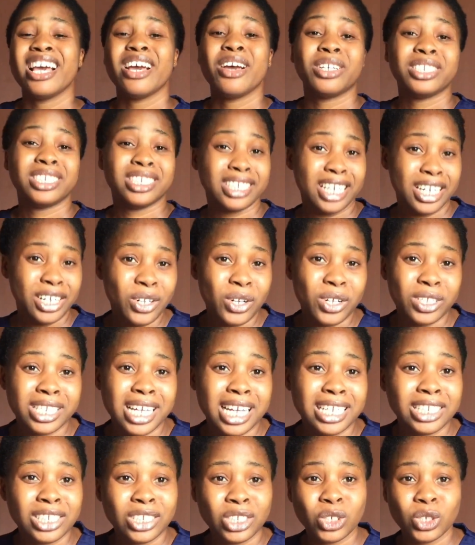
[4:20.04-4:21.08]
Staying
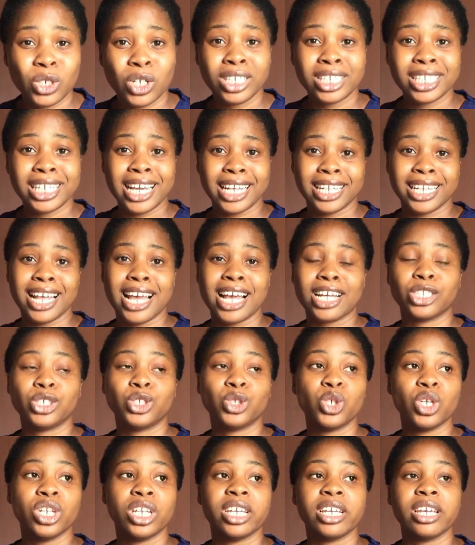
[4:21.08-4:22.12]
under the sun can
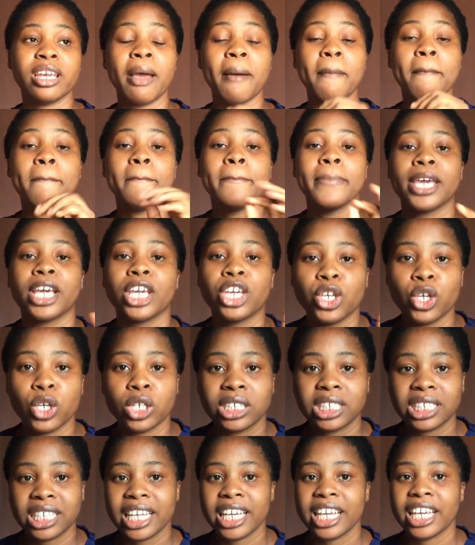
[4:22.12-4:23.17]
actually make your
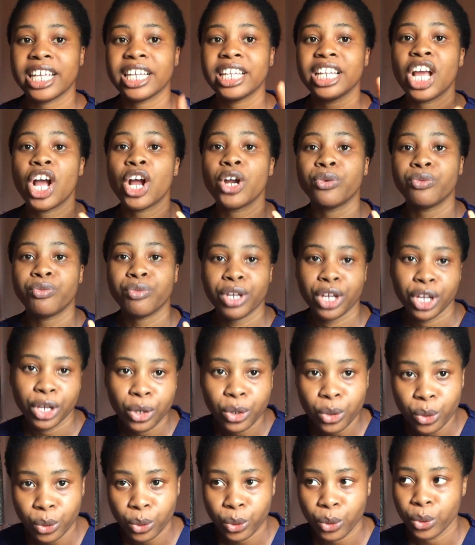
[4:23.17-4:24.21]
skin
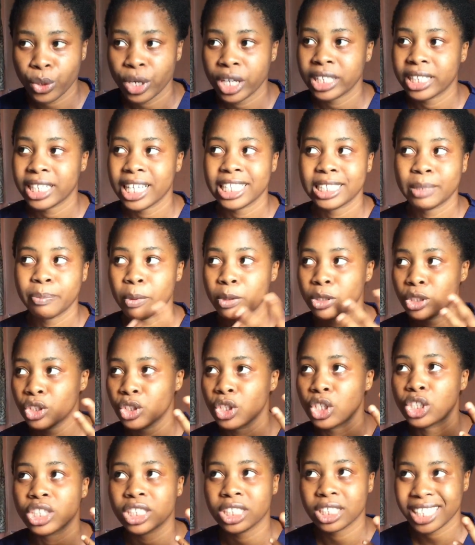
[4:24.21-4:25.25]
wrinkle. It exposes
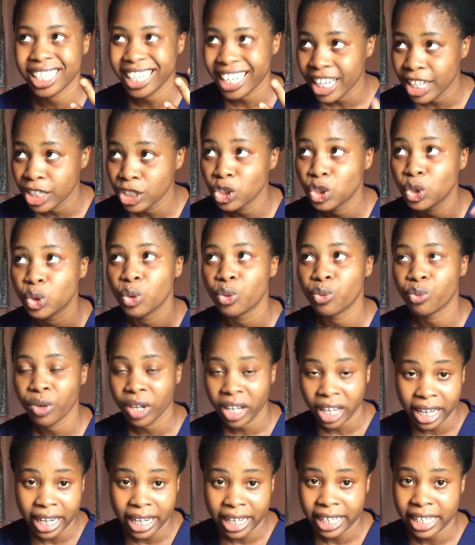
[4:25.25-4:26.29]
your skin to
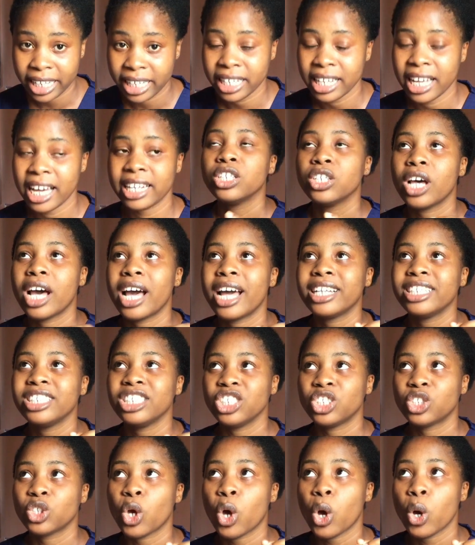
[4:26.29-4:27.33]
wrinkling, and
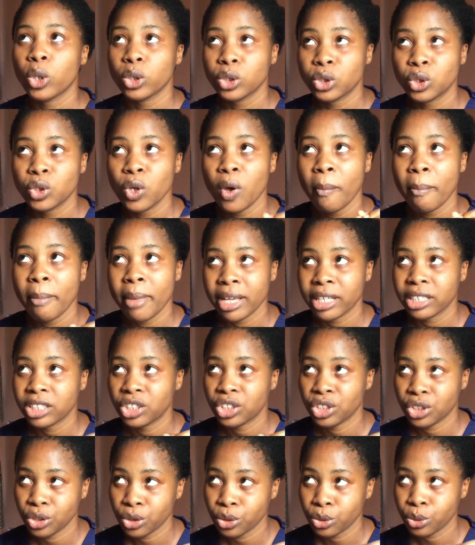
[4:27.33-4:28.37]
it also
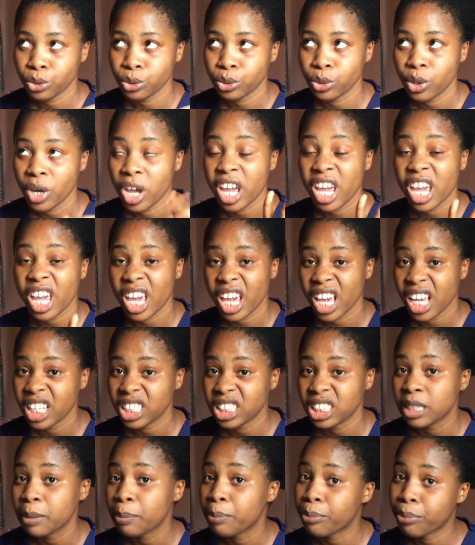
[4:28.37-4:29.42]
makes you
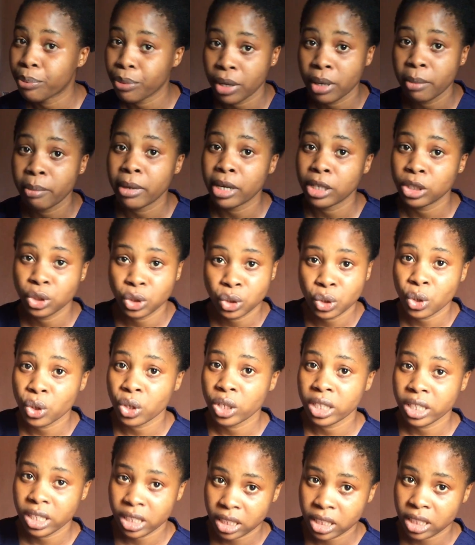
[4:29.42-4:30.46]
age
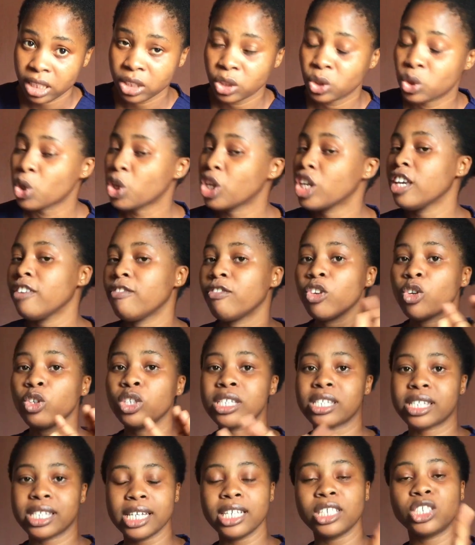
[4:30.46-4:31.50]
prematurely. So if you
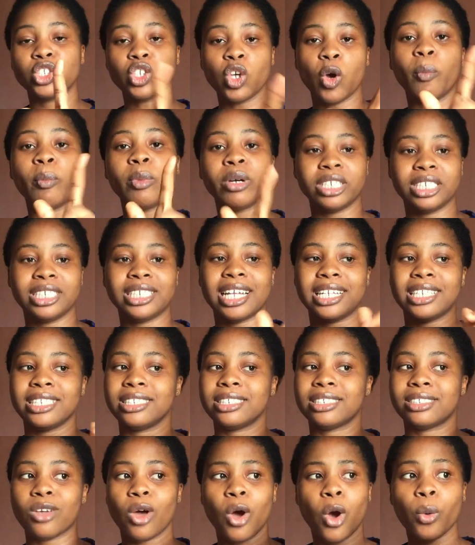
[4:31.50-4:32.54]
see somebody that
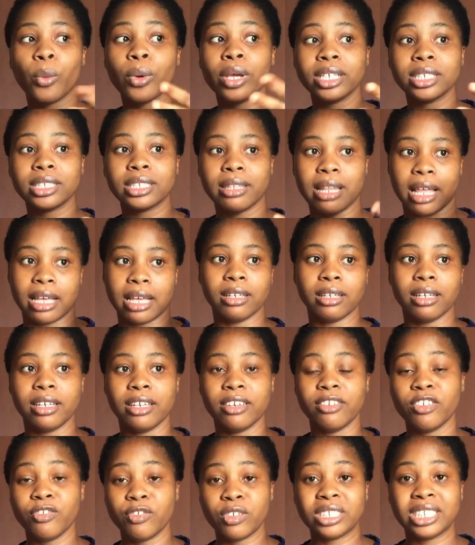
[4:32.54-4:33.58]
is always
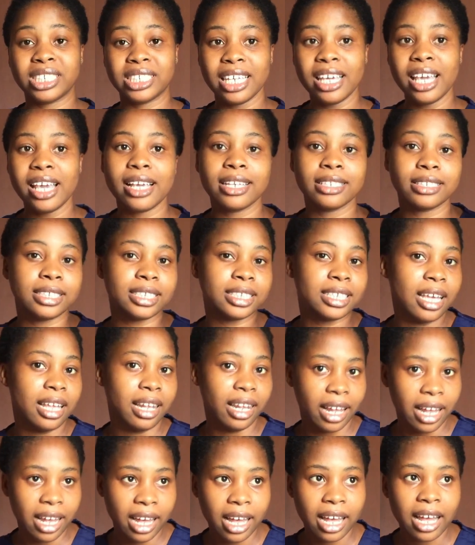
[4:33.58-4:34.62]
if you see a
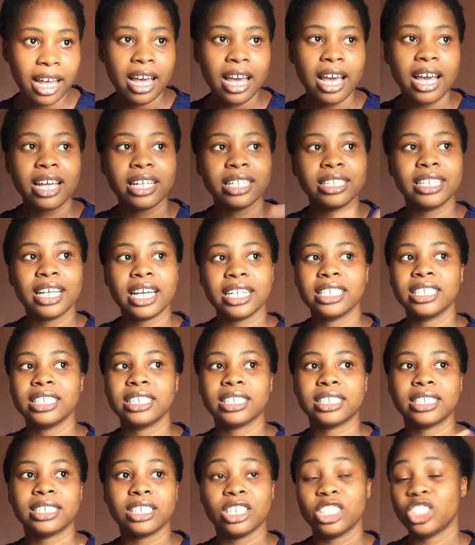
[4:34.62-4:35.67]
seller that
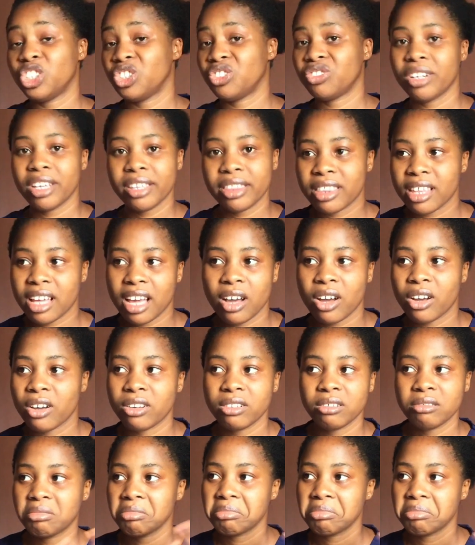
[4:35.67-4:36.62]
is a trader,